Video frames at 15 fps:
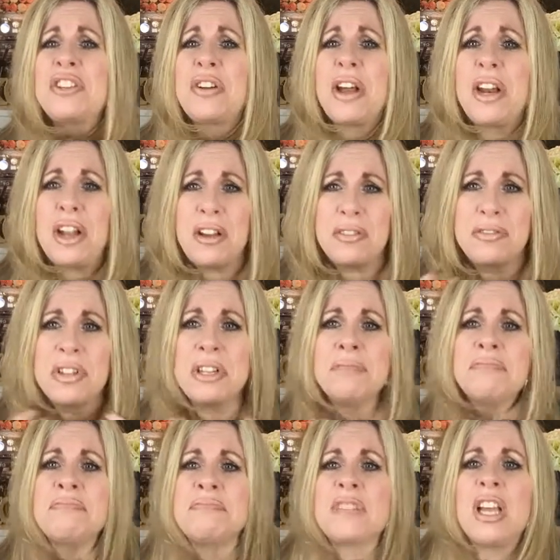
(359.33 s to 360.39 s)
I try to
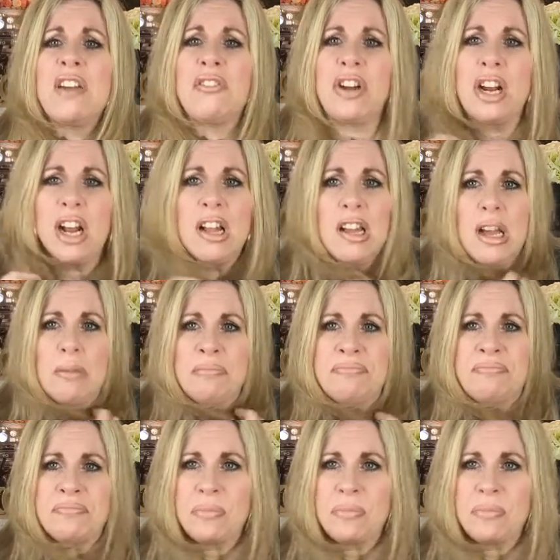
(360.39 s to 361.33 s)
cover it all up.